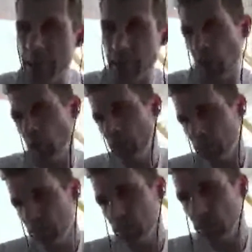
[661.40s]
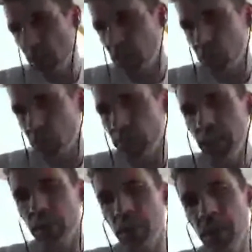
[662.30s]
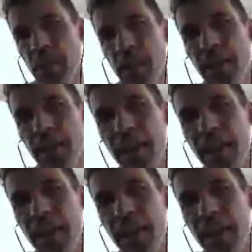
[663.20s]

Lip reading: how I met you, so to speak.